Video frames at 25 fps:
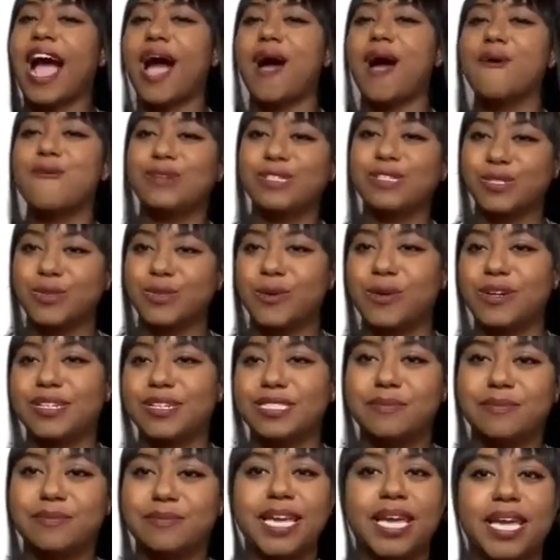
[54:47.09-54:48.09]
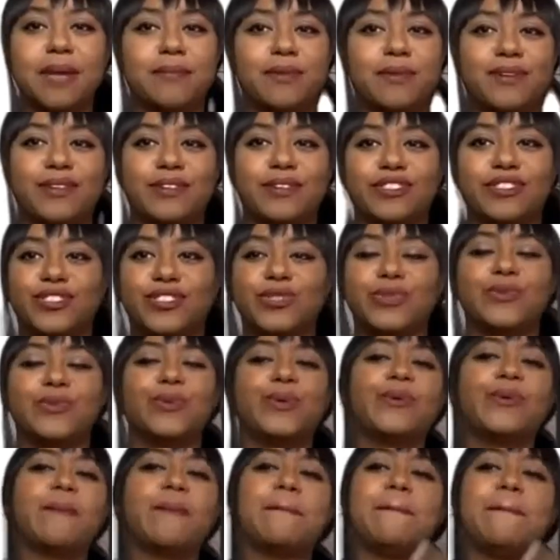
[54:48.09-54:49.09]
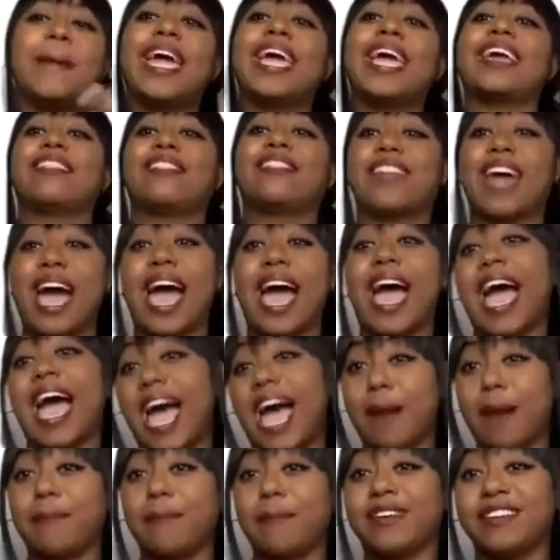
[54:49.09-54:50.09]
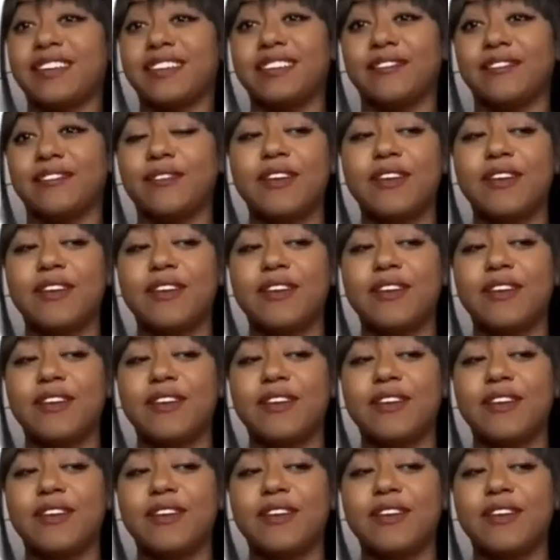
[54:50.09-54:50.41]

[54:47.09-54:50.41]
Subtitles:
I was going to be able to make that happen.